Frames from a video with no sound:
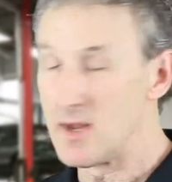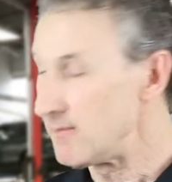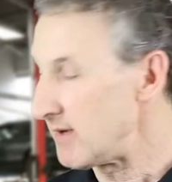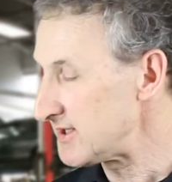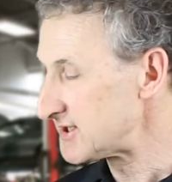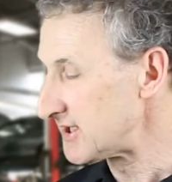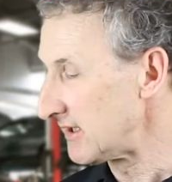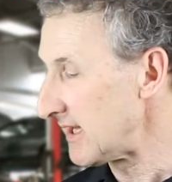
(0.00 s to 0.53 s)

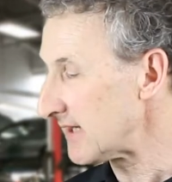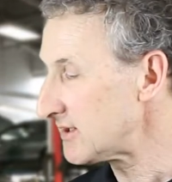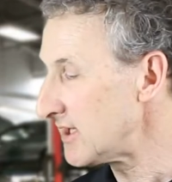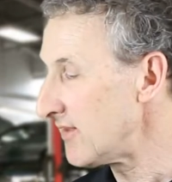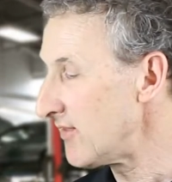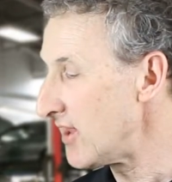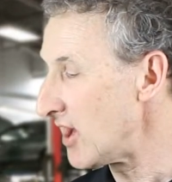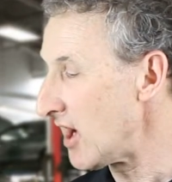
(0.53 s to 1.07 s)
By
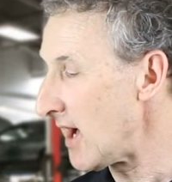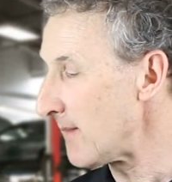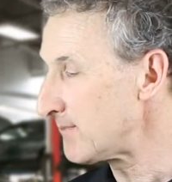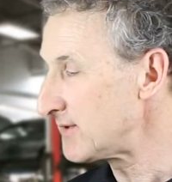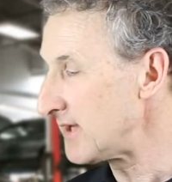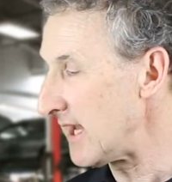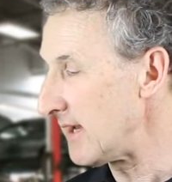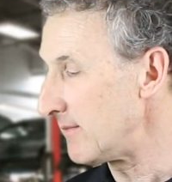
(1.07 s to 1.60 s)
selecting the
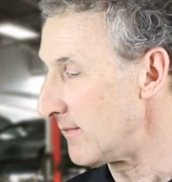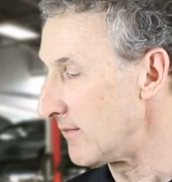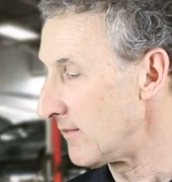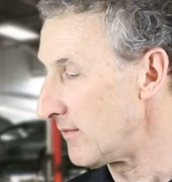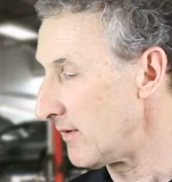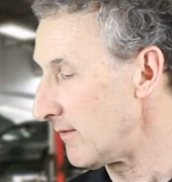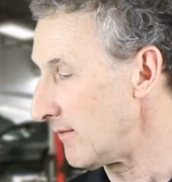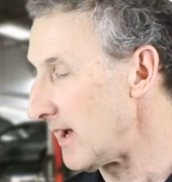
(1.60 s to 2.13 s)
Update
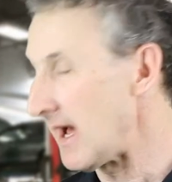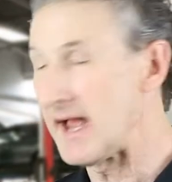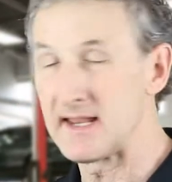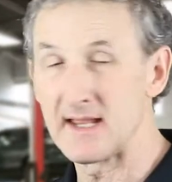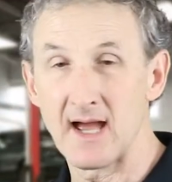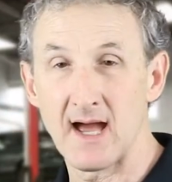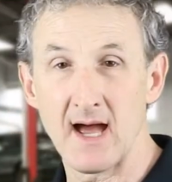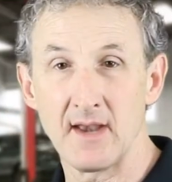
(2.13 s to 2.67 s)

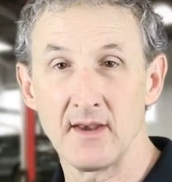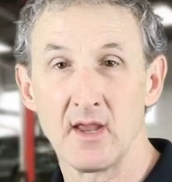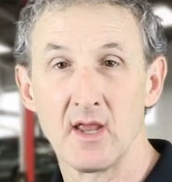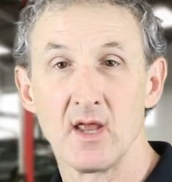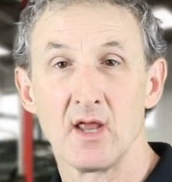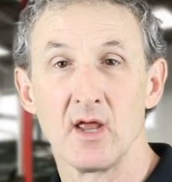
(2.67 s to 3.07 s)
icon,